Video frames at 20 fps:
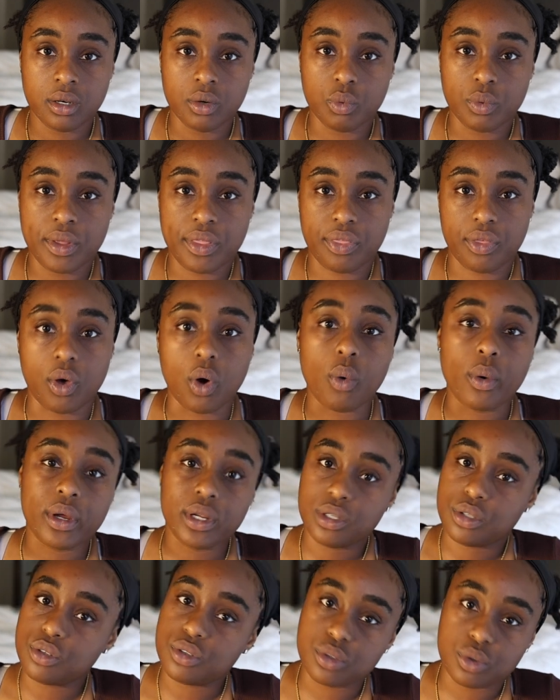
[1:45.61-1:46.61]
with
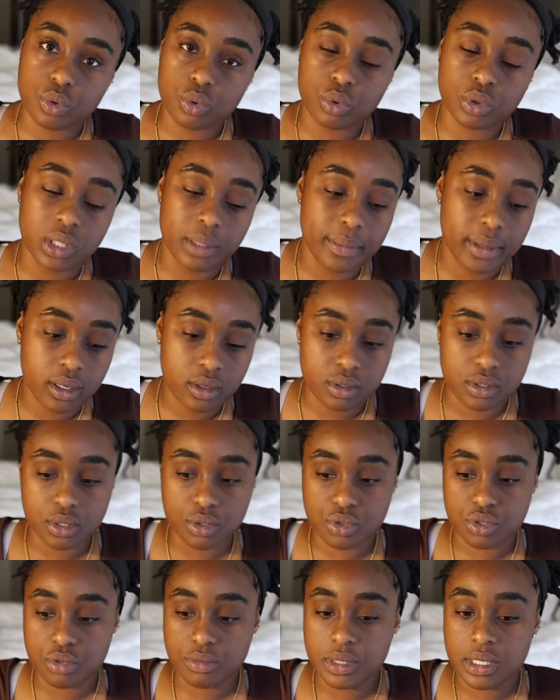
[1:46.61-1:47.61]
going to school and being on
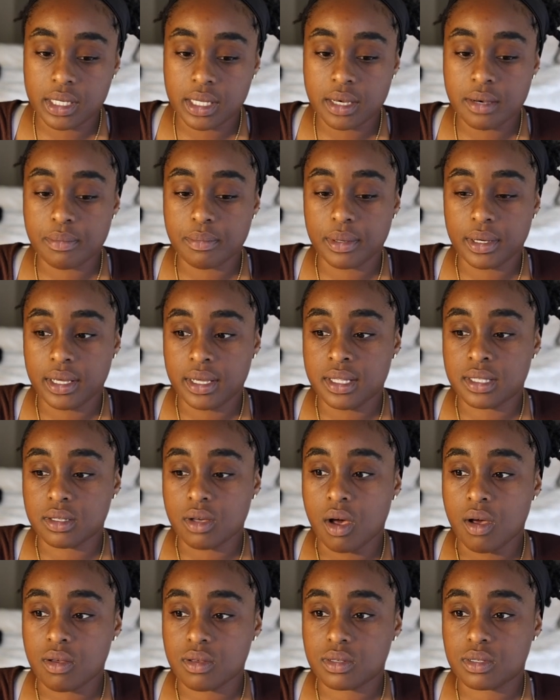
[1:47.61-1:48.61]
social media, but it's
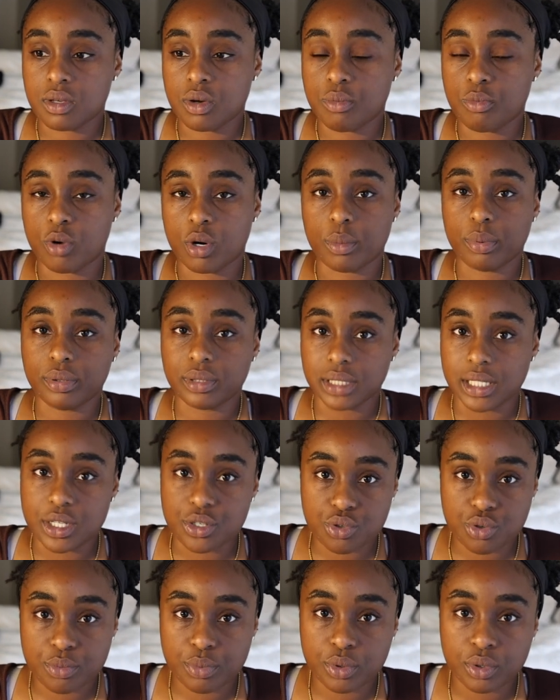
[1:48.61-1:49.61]
also more
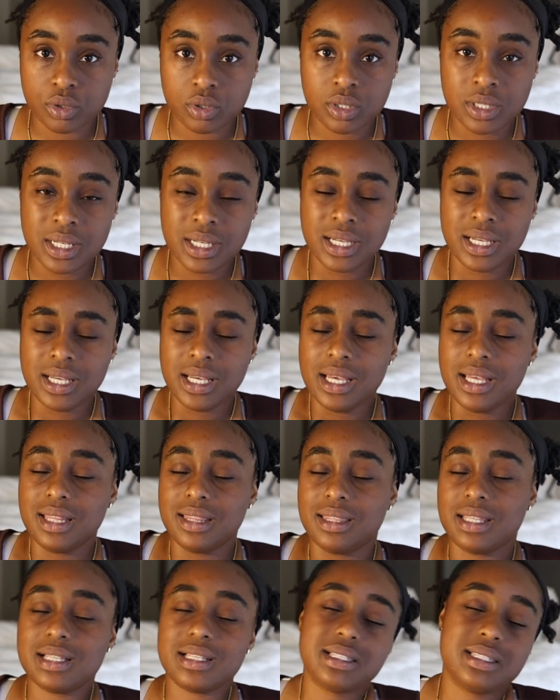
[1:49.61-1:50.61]
pleasurable
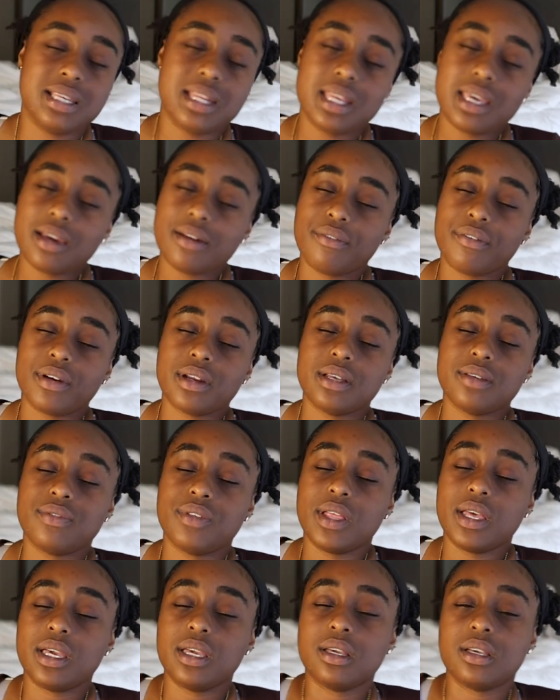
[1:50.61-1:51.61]
than sitting in front of
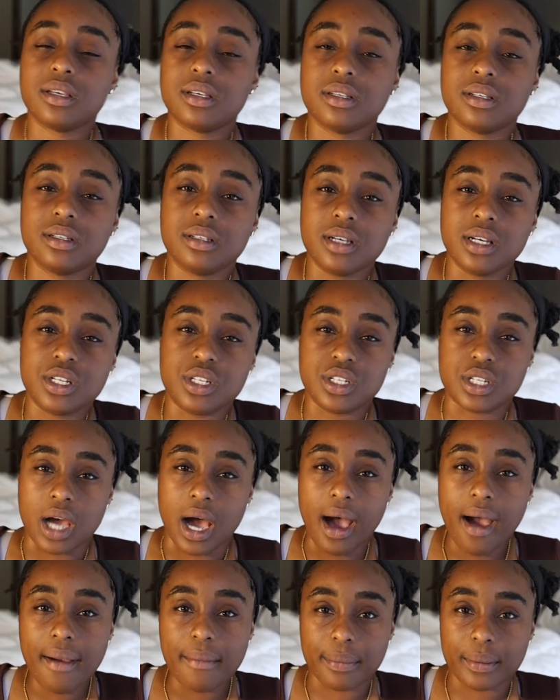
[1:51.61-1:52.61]
like a
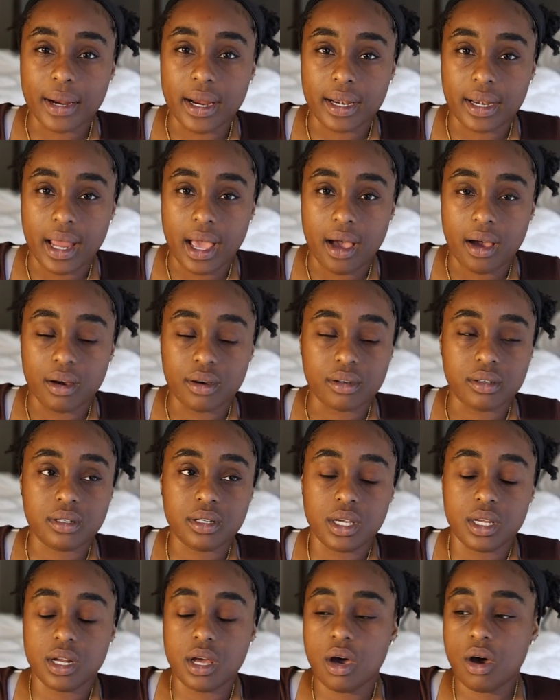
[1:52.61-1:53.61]
job right now.
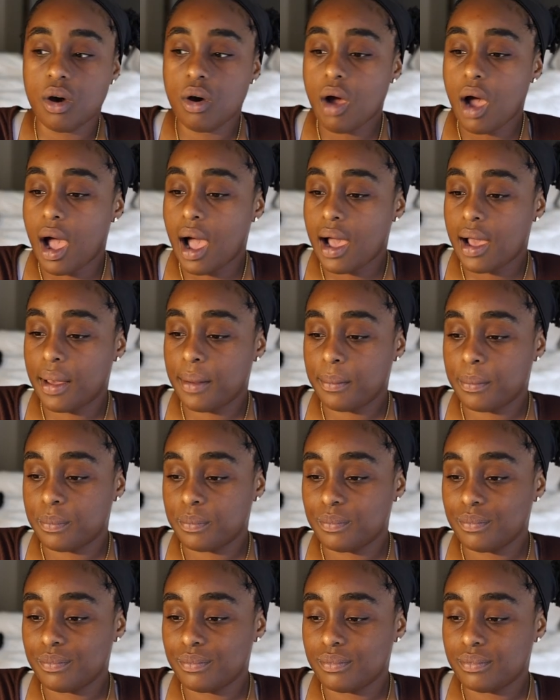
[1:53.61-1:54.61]
You know,
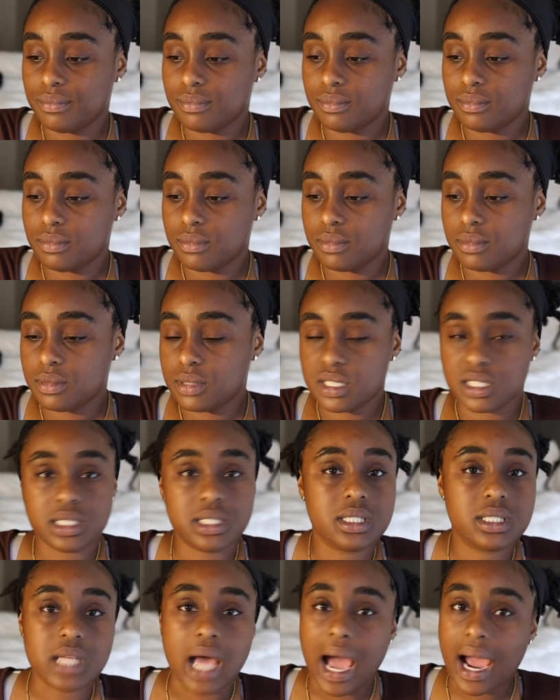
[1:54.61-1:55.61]
I'm
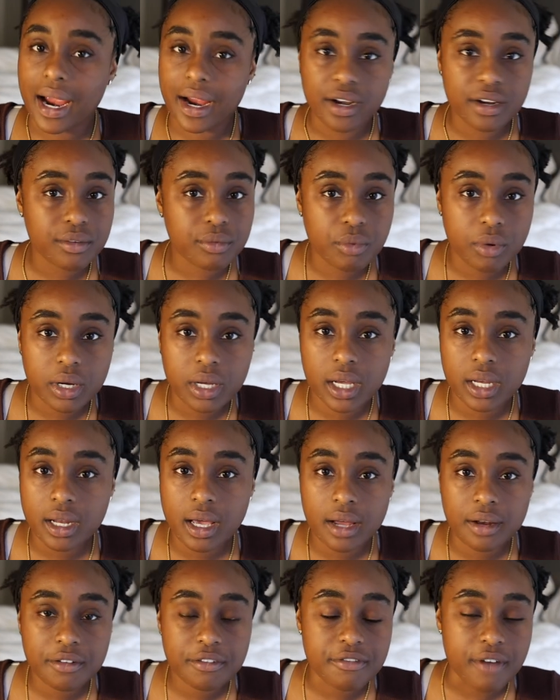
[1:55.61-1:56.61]
tired of working
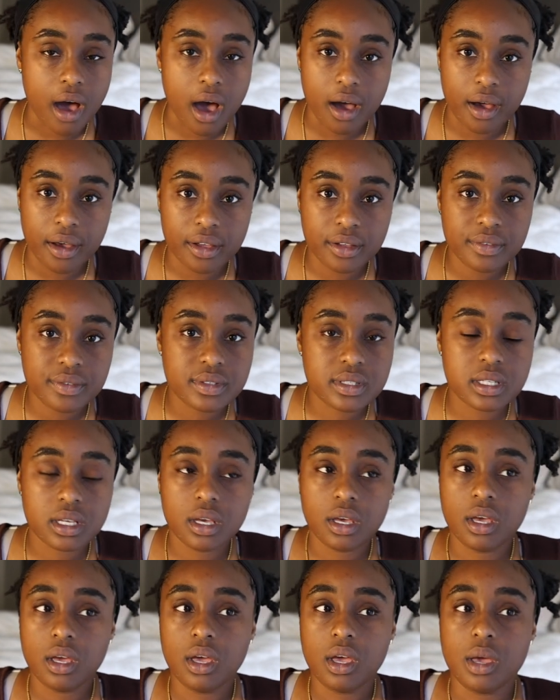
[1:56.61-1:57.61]
9-to-5s,
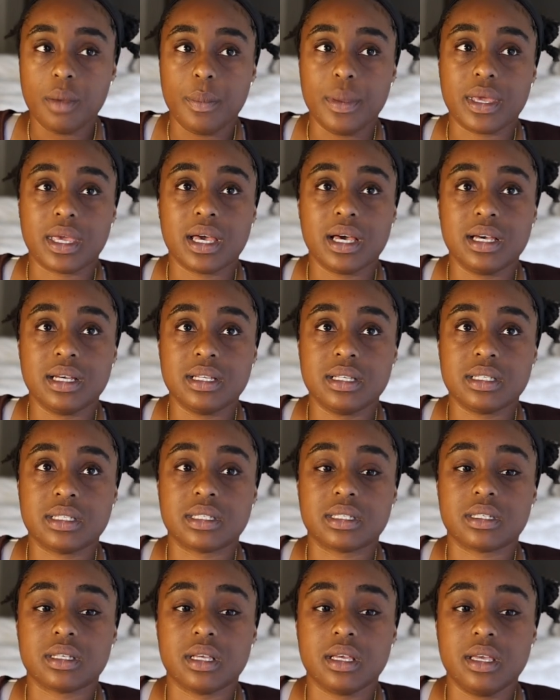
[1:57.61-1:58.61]

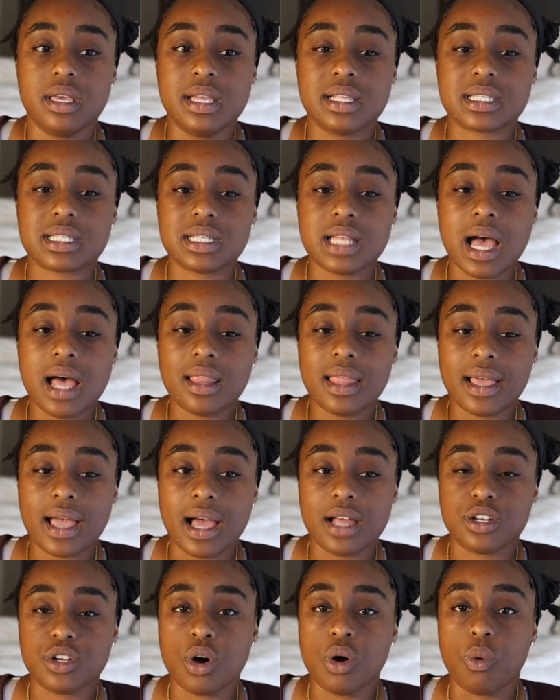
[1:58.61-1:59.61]
because it's not like
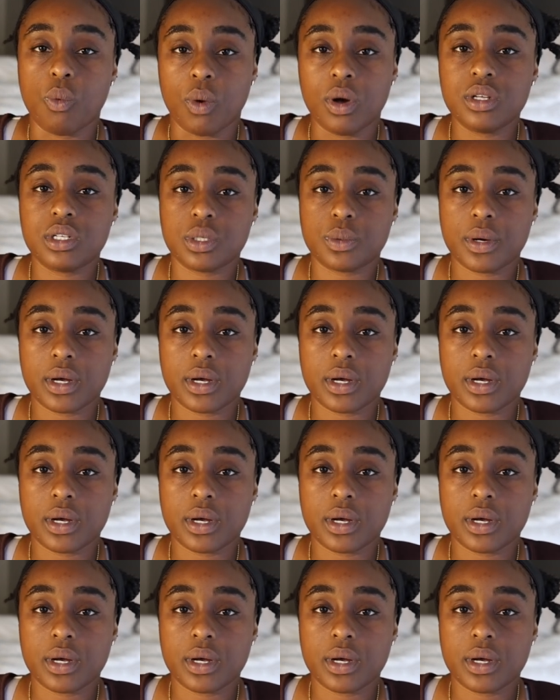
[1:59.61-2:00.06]
I don't want to